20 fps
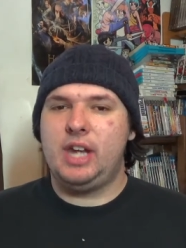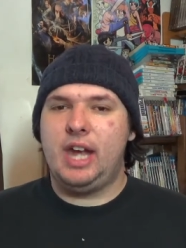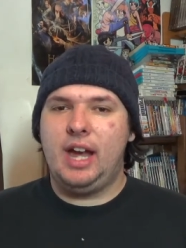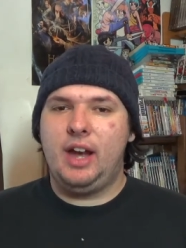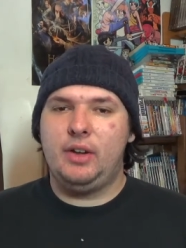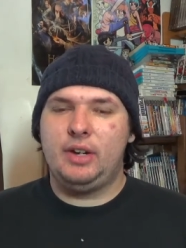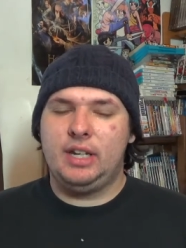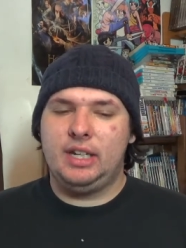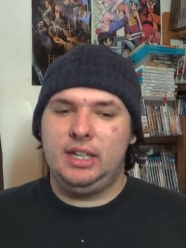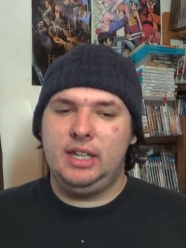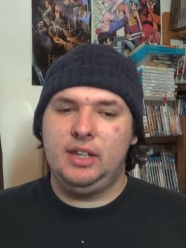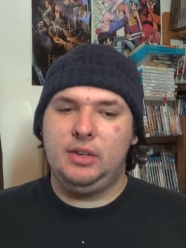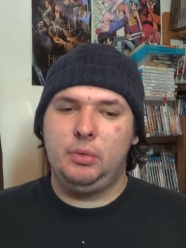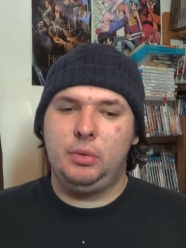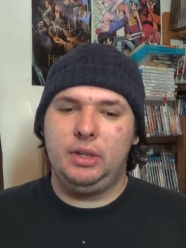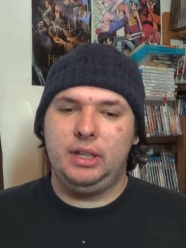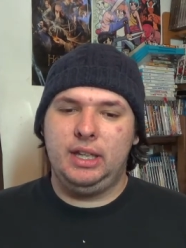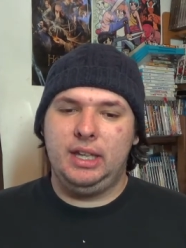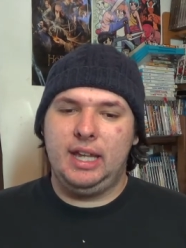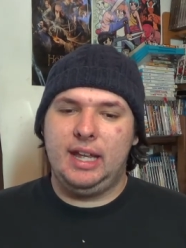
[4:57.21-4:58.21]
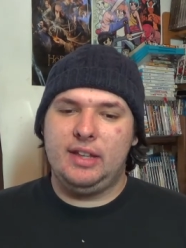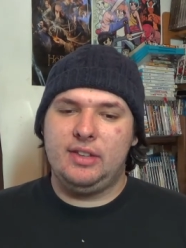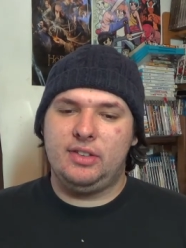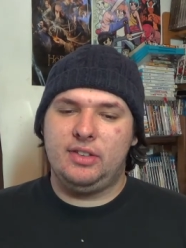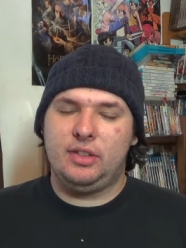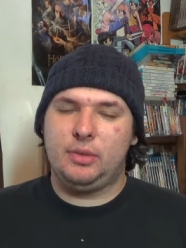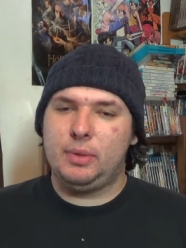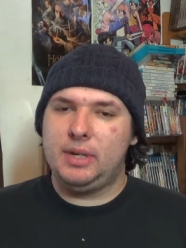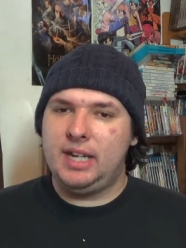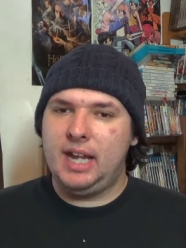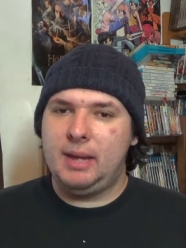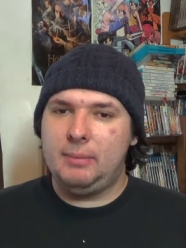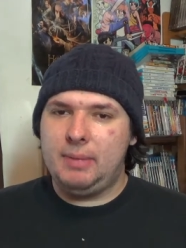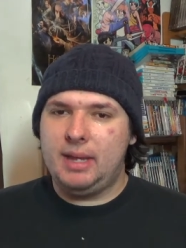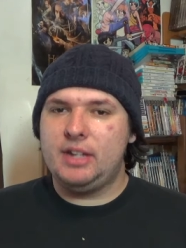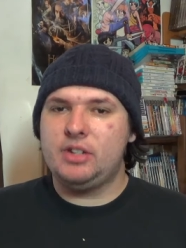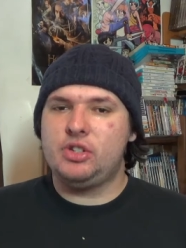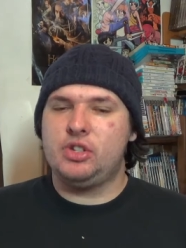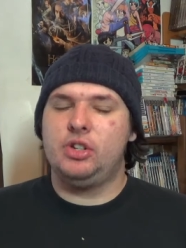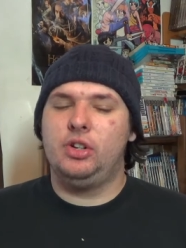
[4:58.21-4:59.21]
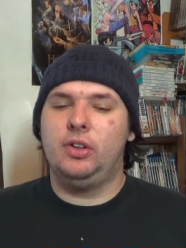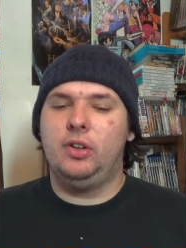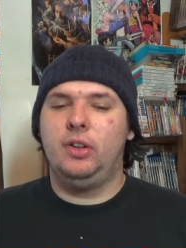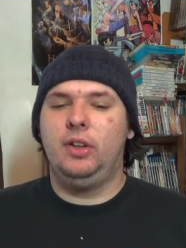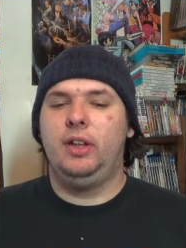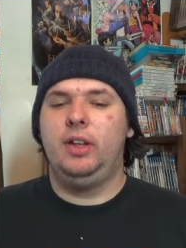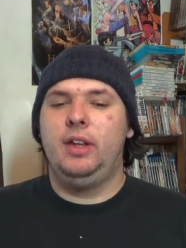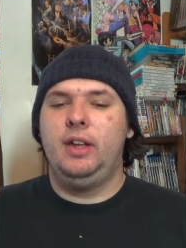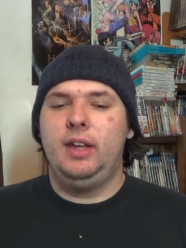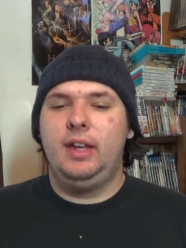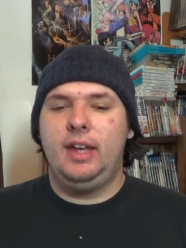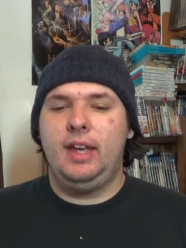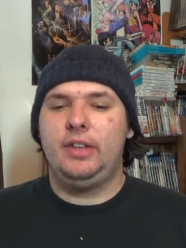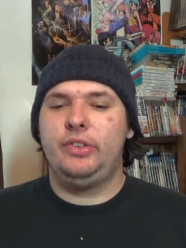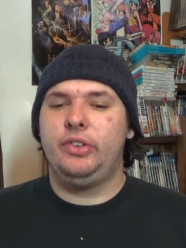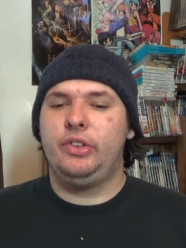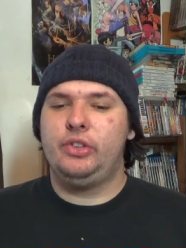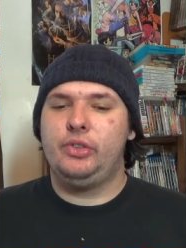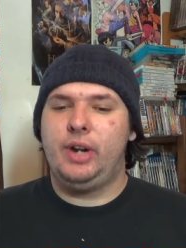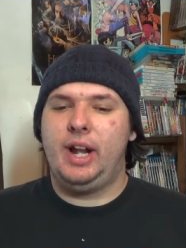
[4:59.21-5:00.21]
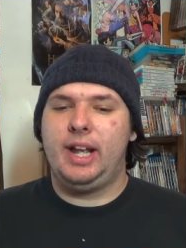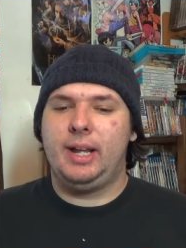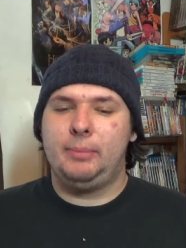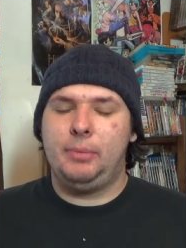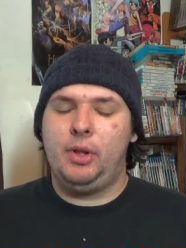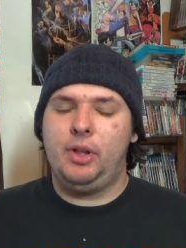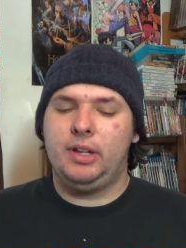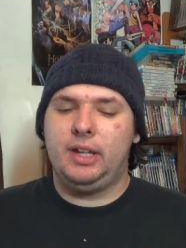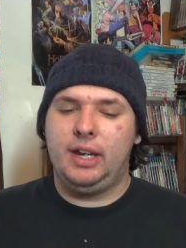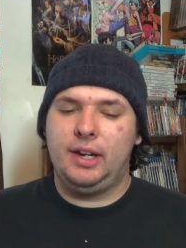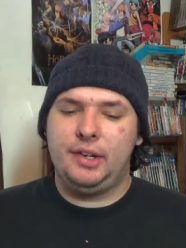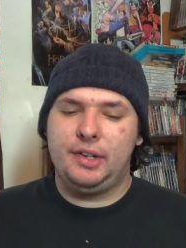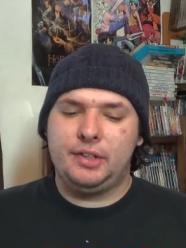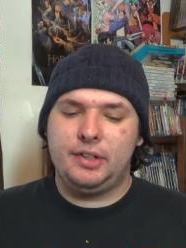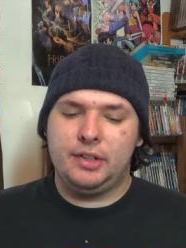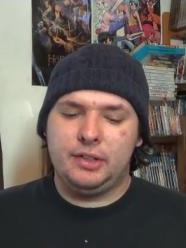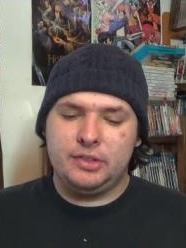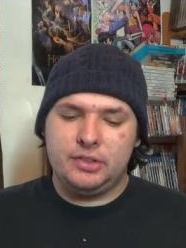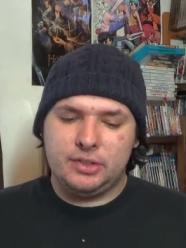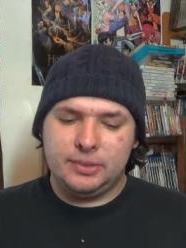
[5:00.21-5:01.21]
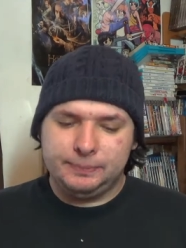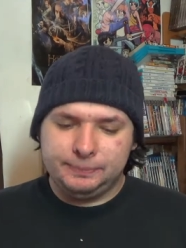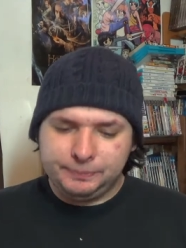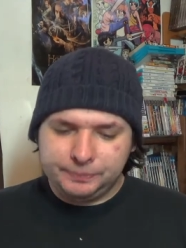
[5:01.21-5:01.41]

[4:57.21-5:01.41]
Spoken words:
out and equally as three-dimensional as the Dragon Ball characters.